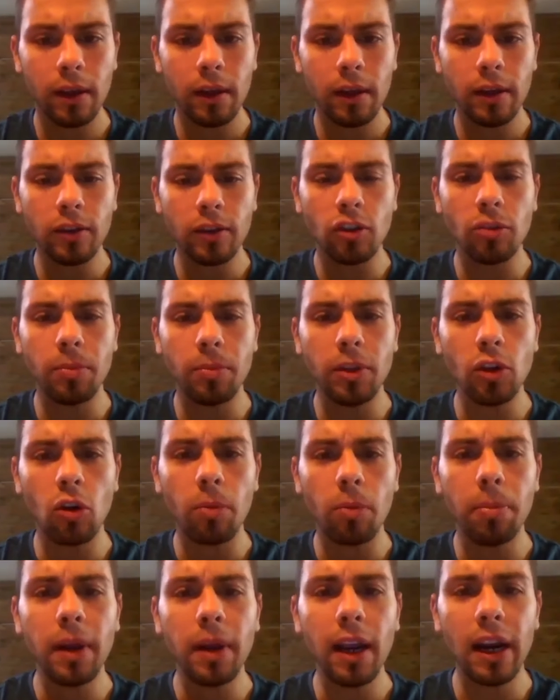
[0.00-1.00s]
It could be your
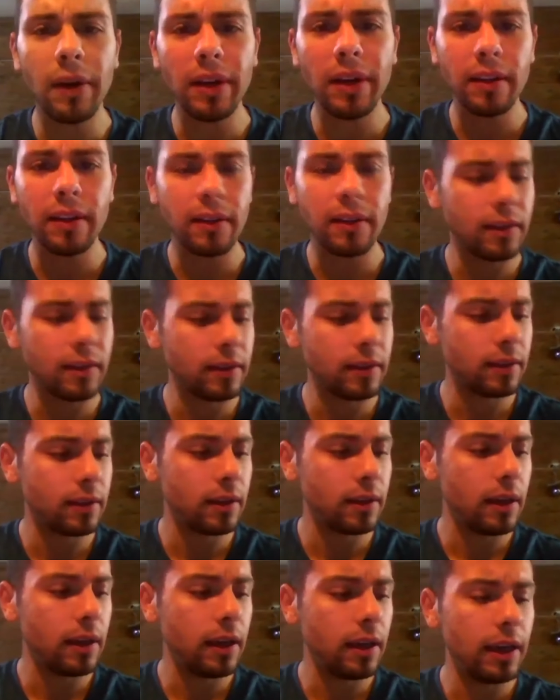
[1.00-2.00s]
parents,
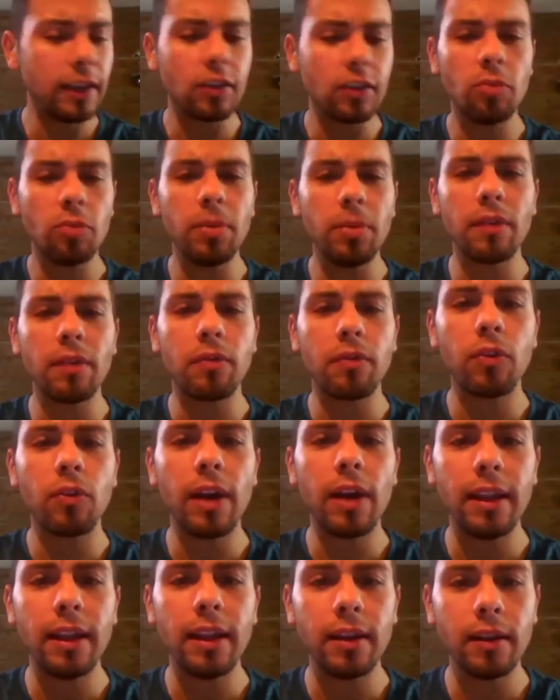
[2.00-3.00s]
it could be a
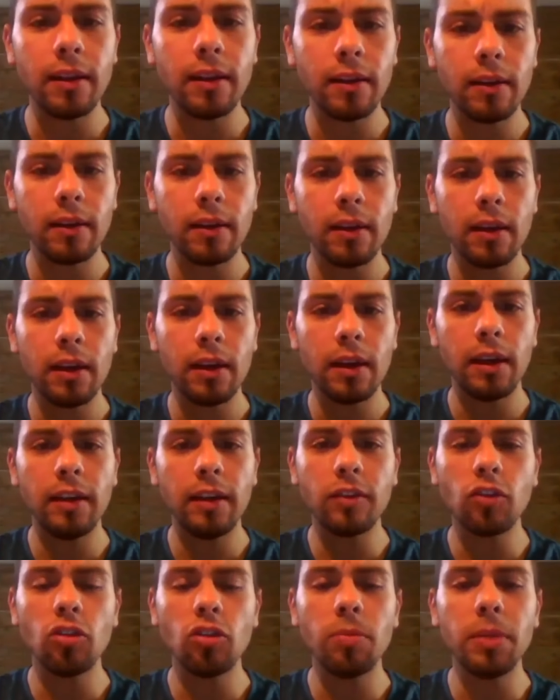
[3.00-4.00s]
friend,
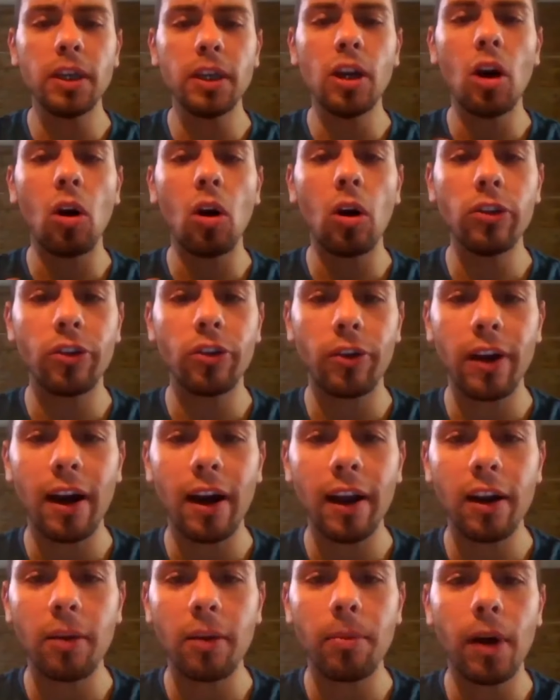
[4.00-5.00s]
it could be God or a
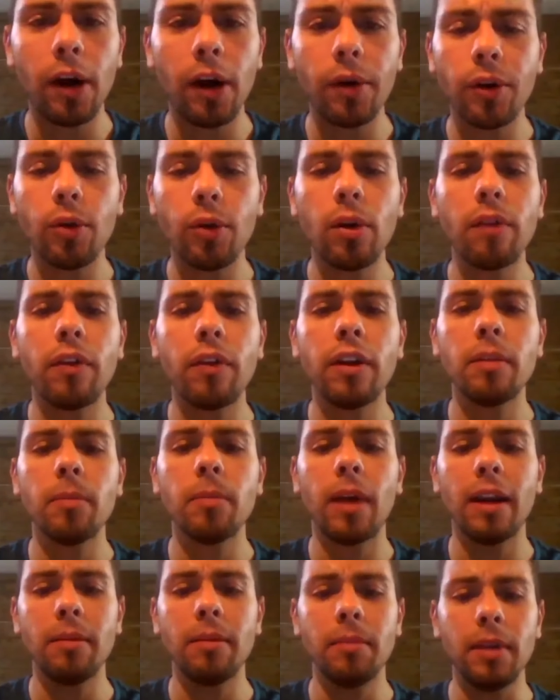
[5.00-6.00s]
higher power, whoever it
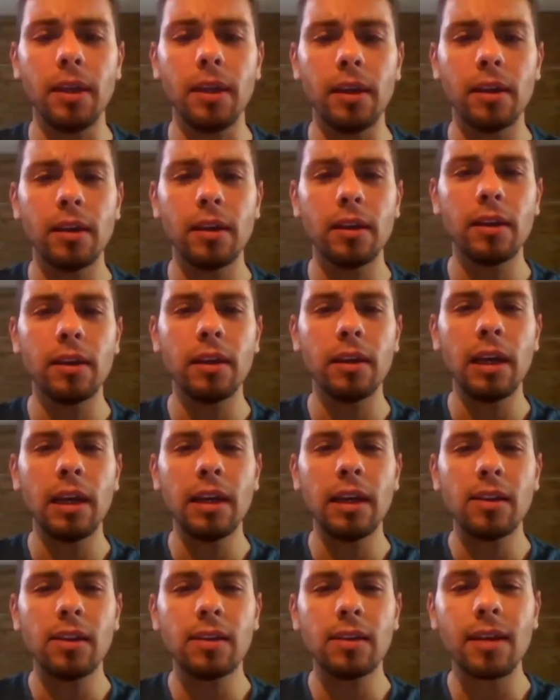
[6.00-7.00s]
might be.
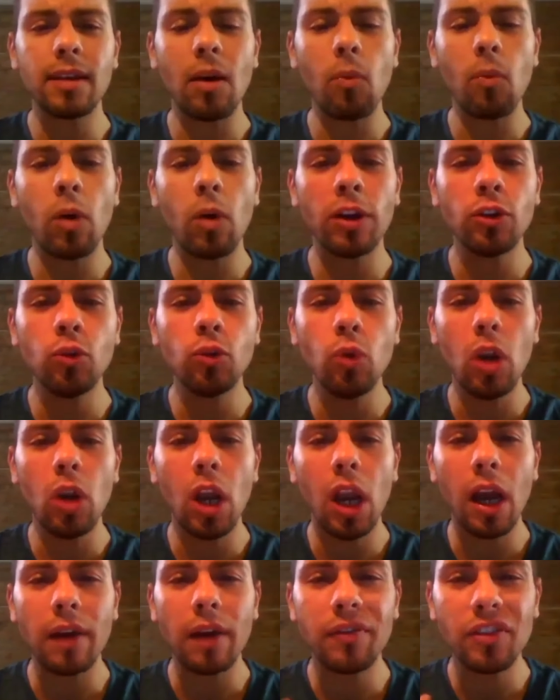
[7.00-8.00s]
Someone who
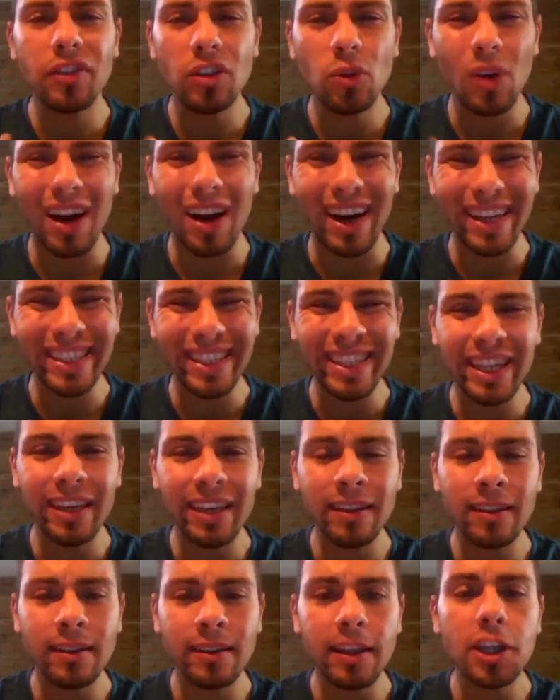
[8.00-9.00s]
loves you
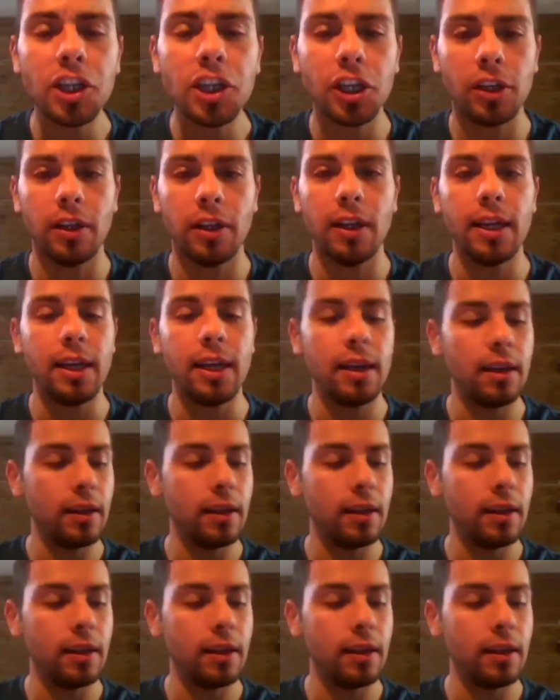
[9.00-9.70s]
unconditionally.